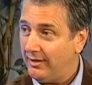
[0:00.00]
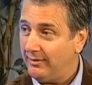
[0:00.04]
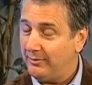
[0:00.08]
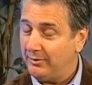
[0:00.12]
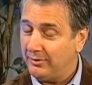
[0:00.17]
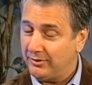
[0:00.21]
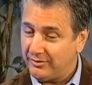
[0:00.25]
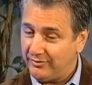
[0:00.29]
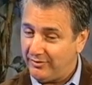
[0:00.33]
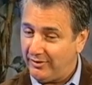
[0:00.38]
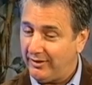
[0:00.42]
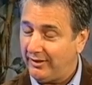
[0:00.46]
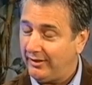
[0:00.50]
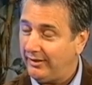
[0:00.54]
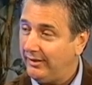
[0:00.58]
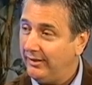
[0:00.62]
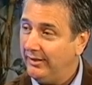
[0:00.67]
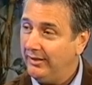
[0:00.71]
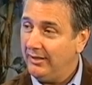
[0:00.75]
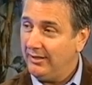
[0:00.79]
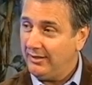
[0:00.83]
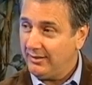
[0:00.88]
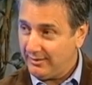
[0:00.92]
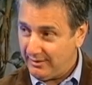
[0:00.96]
It was very
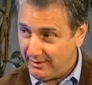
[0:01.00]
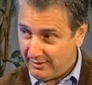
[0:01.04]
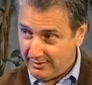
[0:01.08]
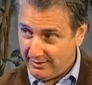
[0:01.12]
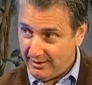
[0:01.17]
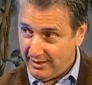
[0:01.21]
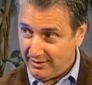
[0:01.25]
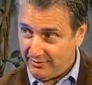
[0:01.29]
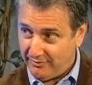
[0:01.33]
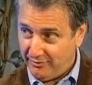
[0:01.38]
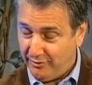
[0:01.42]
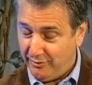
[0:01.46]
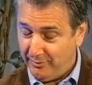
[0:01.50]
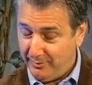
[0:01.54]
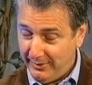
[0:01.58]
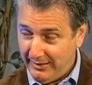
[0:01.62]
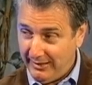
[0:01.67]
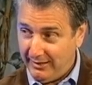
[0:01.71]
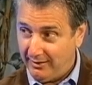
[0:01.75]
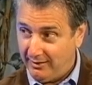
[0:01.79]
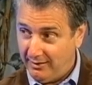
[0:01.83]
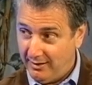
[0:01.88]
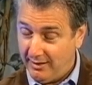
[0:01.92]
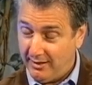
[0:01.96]
successful,
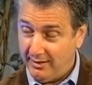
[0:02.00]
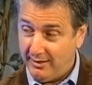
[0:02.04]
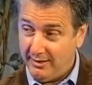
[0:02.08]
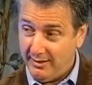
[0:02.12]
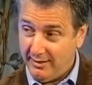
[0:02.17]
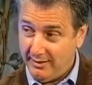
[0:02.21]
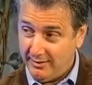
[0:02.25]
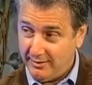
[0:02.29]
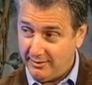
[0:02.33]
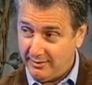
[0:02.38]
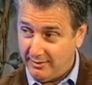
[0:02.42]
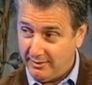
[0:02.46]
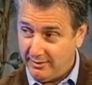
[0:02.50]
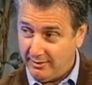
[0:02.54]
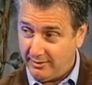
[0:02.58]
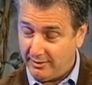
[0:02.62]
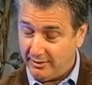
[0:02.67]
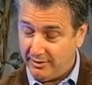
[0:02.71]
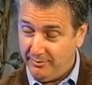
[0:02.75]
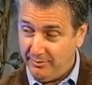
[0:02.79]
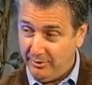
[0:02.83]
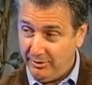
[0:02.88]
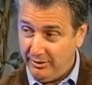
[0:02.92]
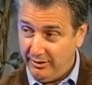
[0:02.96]
meeting a lot of needs in the
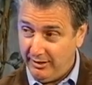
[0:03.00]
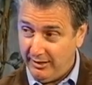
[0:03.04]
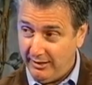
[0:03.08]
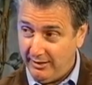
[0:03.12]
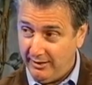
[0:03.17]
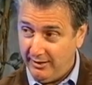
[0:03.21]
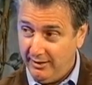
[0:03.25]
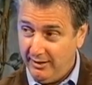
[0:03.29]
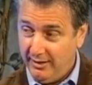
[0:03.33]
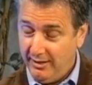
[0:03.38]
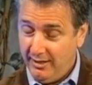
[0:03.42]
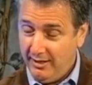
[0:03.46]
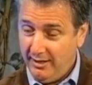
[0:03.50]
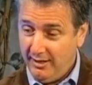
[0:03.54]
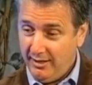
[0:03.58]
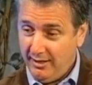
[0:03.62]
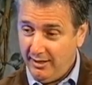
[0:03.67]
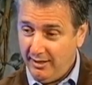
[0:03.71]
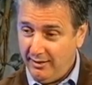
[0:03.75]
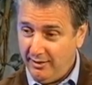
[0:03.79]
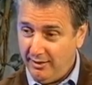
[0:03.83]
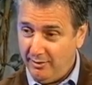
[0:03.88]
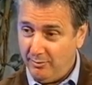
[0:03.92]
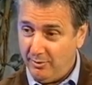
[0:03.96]
community.
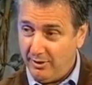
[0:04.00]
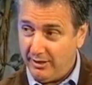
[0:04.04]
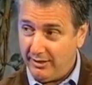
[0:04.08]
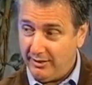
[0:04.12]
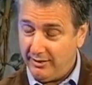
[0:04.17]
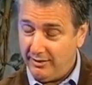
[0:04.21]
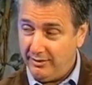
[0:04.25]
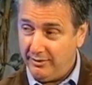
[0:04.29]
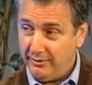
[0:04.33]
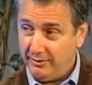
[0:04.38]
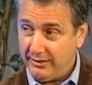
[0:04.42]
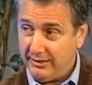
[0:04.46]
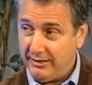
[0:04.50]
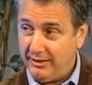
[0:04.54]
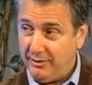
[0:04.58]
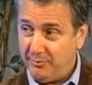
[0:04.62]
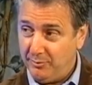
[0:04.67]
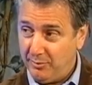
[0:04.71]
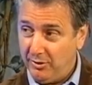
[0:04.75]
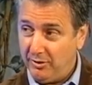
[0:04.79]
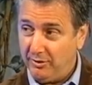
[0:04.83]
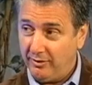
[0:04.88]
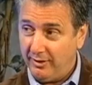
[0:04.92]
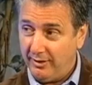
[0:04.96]
And they wanted to do a teen
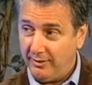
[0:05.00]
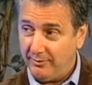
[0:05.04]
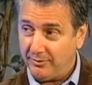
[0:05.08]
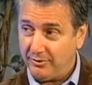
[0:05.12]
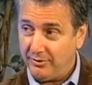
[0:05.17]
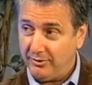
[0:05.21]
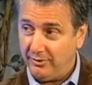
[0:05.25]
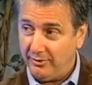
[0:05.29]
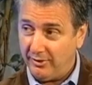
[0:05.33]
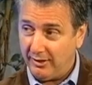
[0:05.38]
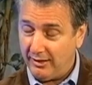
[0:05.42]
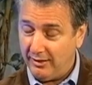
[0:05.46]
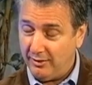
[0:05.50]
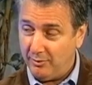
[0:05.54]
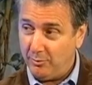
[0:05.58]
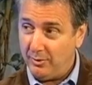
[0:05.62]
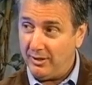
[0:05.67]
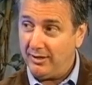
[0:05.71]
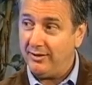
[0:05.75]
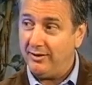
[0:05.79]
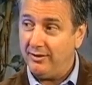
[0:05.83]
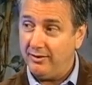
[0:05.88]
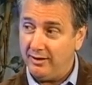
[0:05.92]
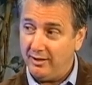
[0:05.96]
program, so I kind of
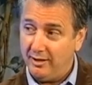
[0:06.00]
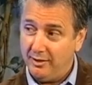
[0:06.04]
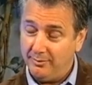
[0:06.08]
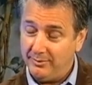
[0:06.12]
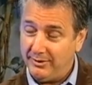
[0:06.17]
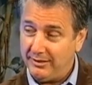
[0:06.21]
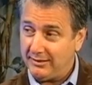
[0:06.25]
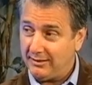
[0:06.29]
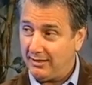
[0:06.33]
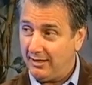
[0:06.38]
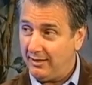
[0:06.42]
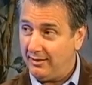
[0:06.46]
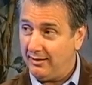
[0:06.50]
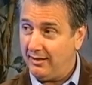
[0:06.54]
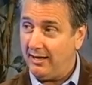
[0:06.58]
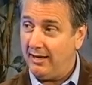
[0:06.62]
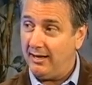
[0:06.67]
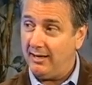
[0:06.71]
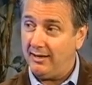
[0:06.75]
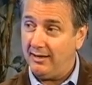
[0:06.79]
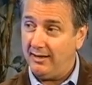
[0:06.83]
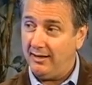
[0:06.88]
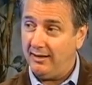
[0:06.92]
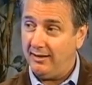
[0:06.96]
went there to help design
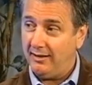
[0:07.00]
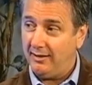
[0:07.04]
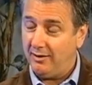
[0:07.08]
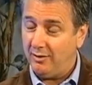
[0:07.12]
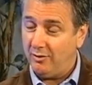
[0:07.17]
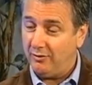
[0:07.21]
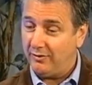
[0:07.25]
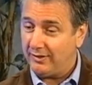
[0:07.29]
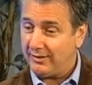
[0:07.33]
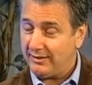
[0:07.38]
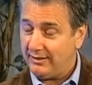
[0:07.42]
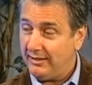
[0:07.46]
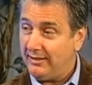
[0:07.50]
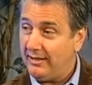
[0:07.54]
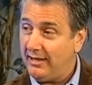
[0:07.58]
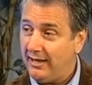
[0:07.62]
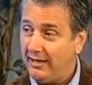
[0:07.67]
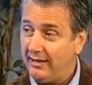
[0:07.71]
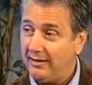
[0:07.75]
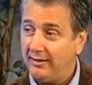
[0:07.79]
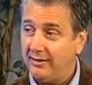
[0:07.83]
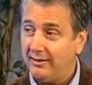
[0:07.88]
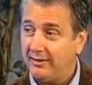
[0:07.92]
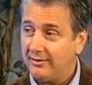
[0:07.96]
that, and I oversee
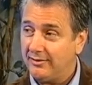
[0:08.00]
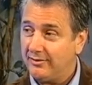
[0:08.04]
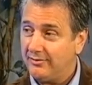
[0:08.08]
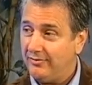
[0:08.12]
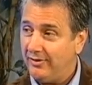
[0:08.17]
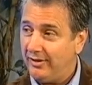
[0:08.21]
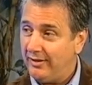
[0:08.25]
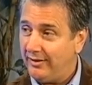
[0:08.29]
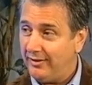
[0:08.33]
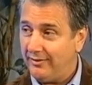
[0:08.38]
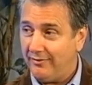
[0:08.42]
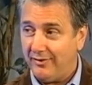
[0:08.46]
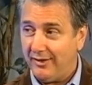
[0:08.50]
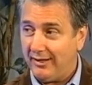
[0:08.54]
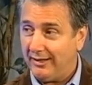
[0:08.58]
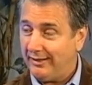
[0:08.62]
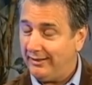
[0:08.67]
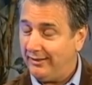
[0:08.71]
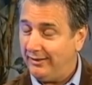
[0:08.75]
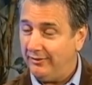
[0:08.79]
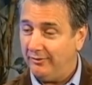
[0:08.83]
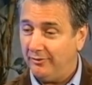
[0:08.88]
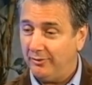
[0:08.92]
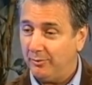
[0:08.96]
that, and it's very effective.